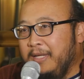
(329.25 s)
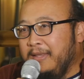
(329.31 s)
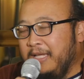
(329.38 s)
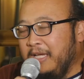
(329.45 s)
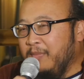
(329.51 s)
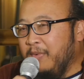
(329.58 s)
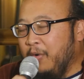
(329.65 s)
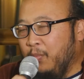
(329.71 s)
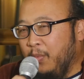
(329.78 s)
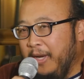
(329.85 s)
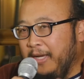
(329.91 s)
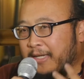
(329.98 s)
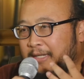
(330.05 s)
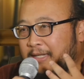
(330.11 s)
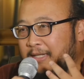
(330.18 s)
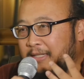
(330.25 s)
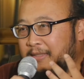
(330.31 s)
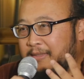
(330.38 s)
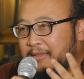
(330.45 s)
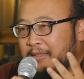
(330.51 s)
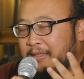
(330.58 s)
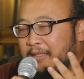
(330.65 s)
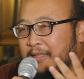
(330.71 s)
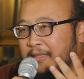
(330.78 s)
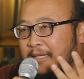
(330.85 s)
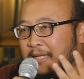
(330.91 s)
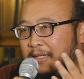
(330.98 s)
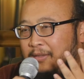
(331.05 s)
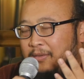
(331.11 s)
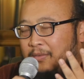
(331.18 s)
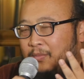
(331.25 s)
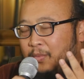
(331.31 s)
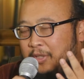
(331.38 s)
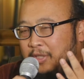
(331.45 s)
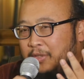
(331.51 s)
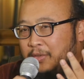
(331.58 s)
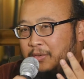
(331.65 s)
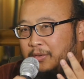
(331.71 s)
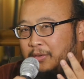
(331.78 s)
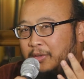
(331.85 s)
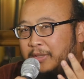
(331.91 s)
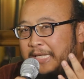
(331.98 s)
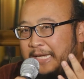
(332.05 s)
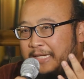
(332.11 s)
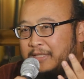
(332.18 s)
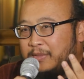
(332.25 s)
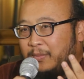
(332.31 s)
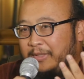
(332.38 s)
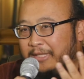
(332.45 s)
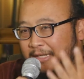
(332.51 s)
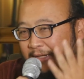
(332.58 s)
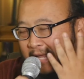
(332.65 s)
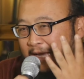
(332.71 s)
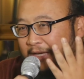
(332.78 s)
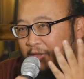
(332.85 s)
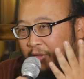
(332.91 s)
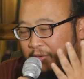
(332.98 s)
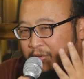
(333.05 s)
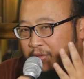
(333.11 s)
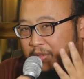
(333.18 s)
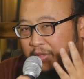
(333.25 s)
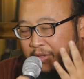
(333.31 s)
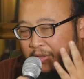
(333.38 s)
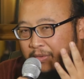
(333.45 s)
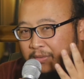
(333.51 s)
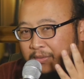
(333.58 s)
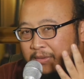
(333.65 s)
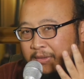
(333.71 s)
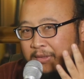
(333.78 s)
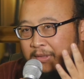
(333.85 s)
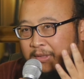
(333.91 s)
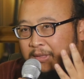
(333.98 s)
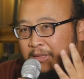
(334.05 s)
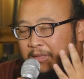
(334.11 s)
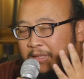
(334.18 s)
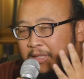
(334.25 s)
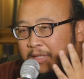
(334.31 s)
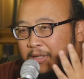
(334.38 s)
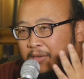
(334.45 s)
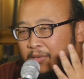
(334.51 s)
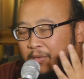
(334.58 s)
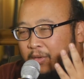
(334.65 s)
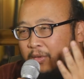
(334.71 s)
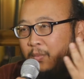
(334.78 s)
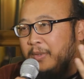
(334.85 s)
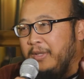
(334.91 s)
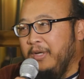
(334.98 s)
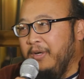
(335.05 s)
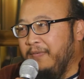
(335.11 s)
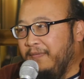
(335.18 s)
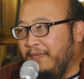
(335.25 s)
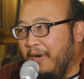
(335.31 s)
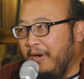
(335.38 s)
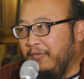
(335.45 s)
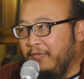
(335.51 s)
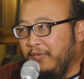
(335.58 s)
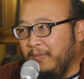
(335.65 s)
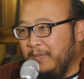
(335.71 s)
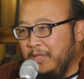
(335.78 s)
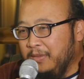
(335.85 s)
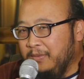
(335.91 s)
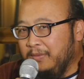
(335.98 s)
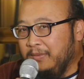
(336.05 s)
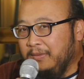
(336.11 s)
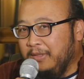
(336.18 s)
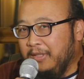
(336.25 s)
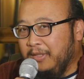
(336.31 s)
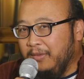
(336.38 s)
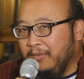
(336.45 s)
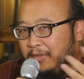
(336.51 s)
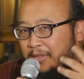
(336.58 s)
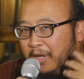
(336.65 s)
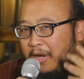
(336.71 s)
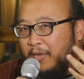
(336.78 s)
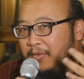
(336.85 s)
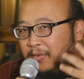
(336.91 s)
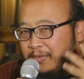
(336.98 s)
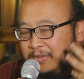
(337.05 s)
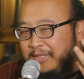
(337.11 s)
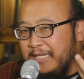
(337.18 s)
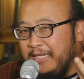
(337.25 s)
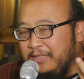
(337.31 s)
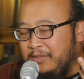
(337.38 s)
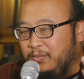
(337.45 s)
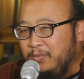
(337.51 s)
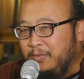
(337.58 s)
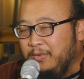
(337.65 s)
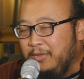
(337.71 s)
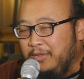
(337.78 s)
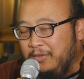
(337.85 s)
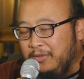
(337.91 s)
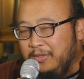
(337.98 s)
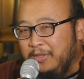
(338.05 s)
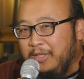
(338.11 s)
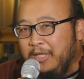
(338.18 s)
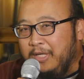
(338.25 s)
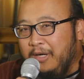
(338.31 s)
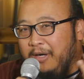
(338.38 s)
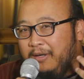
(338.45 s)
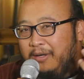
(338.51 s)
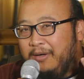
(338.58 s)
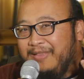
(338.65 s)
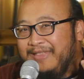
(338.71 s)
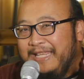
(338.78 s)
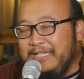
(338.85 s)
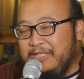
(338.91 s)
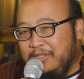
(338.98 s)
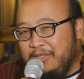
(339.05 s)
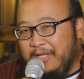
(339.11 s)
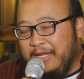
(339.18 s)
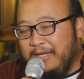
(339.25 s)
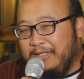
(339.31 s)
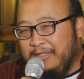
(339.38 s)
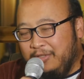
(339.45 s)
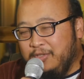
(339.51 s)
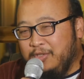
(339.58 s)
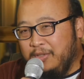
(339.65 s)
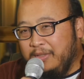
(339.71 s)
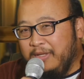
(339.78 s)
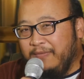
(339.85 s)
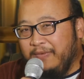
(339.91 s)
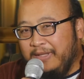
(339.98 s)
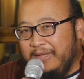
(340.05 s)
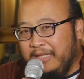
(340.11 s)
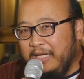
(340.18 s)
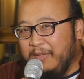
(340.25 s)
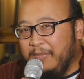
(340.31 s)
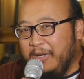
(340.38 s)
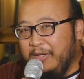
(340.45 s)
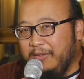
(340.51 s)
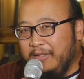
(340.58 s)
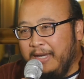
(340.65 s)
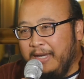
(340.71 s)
Think about when it is that when you're looking at someone, they're that close to you, or when they're far from you. All those things are things that you should definitely think about